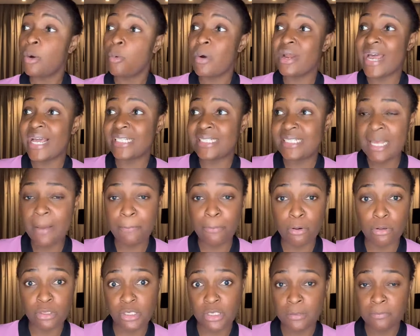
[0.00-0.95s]
When I
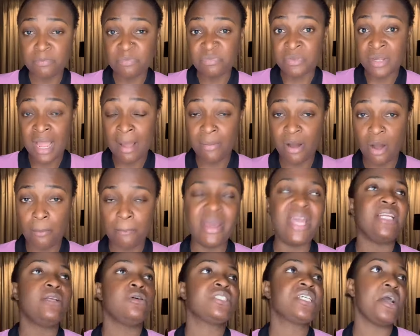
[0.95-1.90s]
say post about
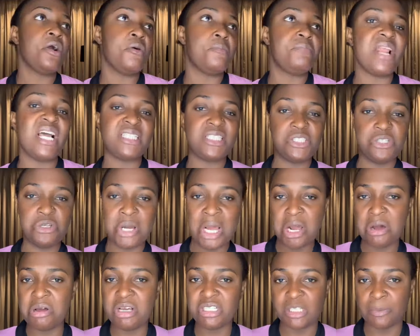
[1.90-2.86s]
men, they'll say, oh, blessing,
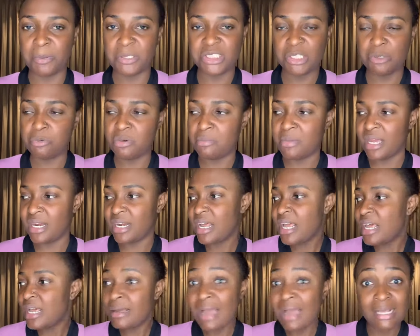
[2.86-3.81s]
you're always supporting
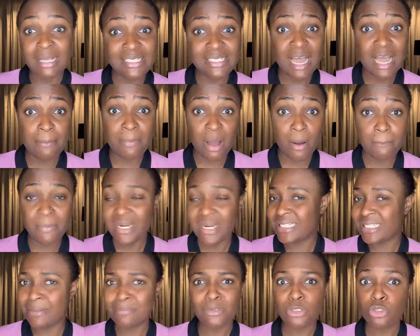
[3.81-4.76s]
women. I say about
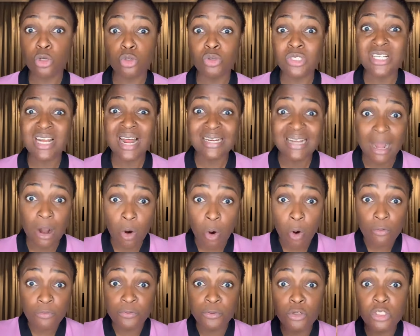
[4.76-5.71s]
men, they say, so you see that they are
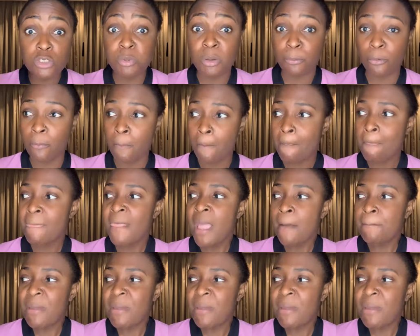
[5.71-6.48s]
confused people.